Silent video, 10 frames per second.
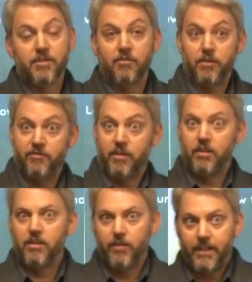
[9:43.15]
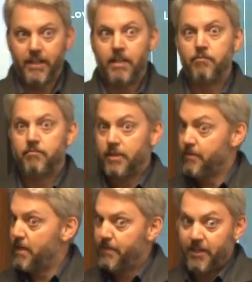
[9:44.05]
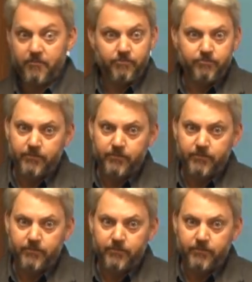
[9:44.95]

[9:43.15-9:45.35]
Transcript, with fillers: So if we fall in love with a name, it may be you